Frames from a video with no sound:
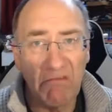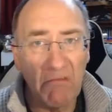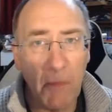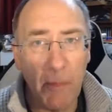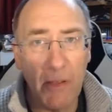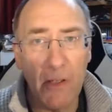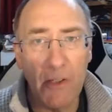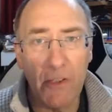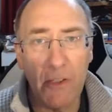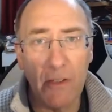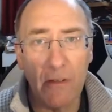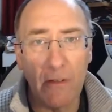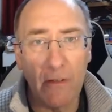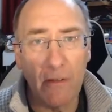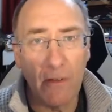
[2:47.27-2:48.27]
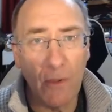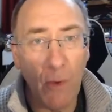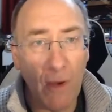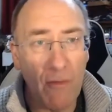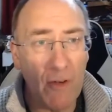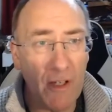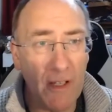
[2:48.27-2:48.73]
person,
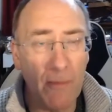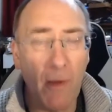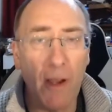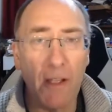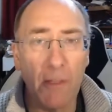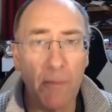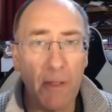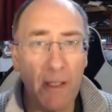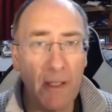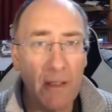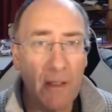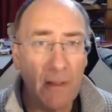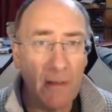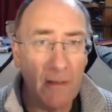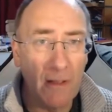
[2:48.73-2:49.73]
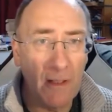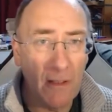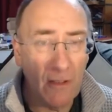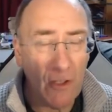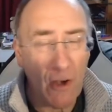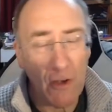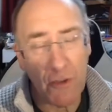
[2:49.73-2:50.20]
whoever he might be, in
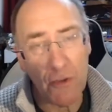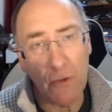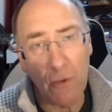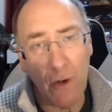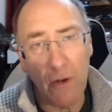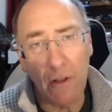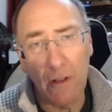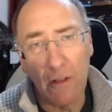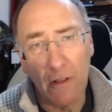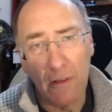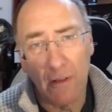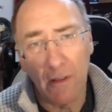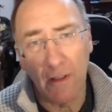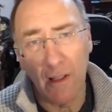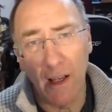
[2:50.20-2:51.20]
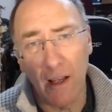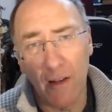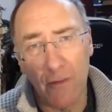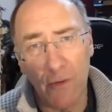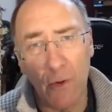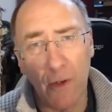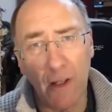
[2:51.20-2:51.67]
Castle Rock in
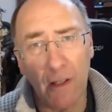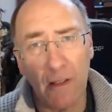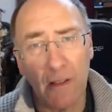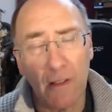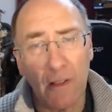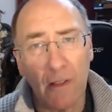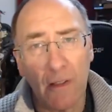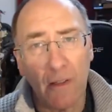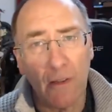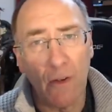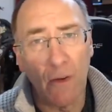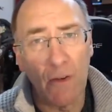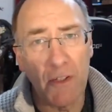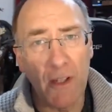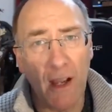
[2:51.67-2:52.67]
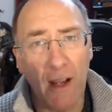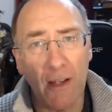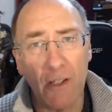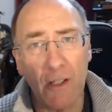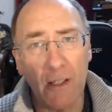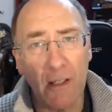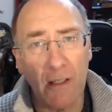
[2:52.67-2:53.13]
California, or is it
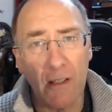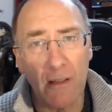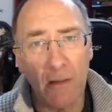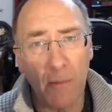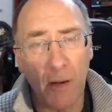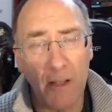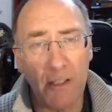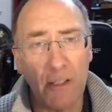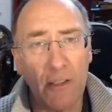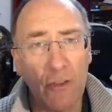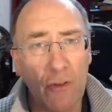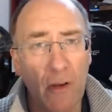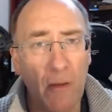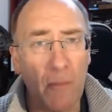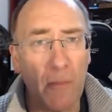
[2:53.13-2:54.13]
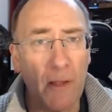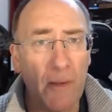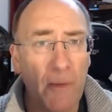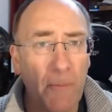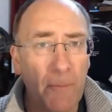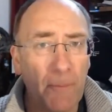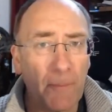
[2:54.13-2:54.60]
actually President Trump?
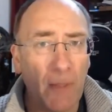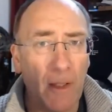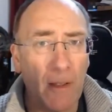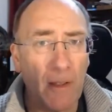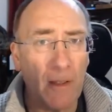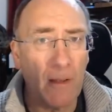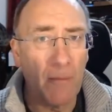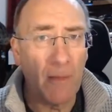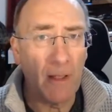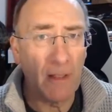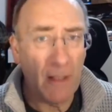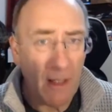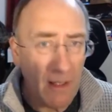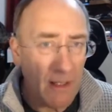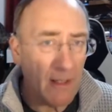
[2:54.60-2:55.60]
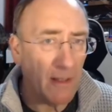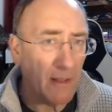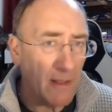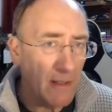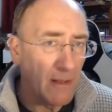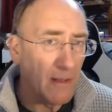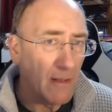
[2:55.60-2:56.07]
And
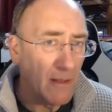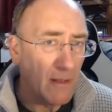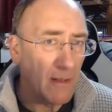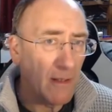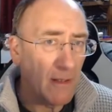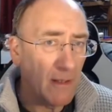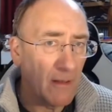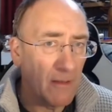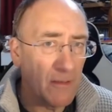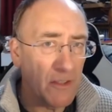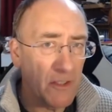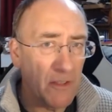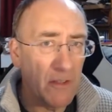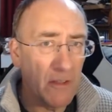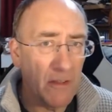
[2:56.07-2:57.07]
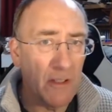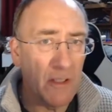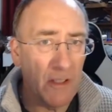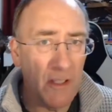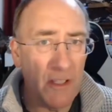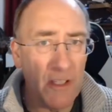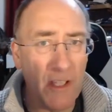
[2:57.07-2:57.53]
clearly there's
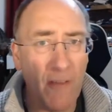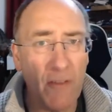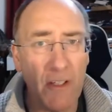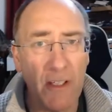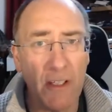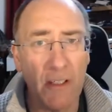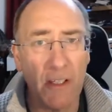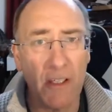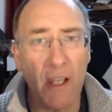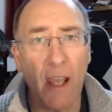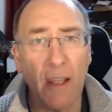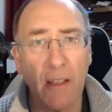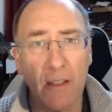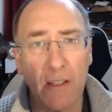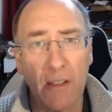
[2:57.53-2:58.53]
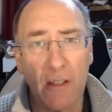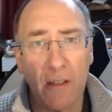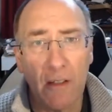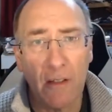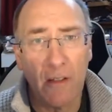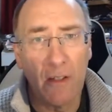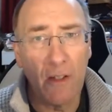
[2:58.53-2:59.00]
these 17 states
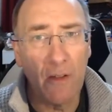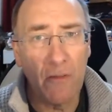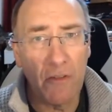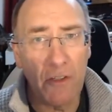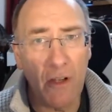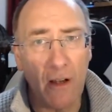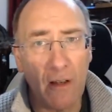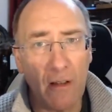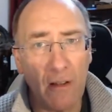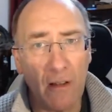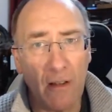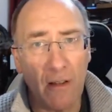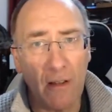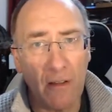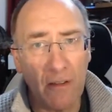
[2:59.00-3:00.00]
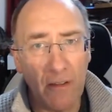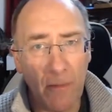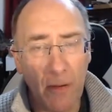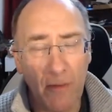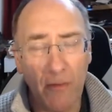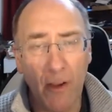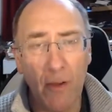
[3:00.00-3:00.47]
who've stuck the
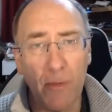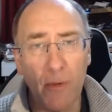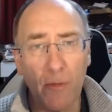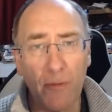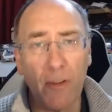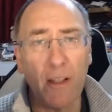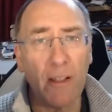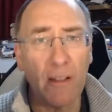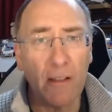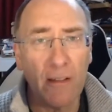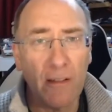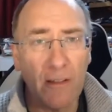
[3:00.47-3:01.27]
proverbial finger,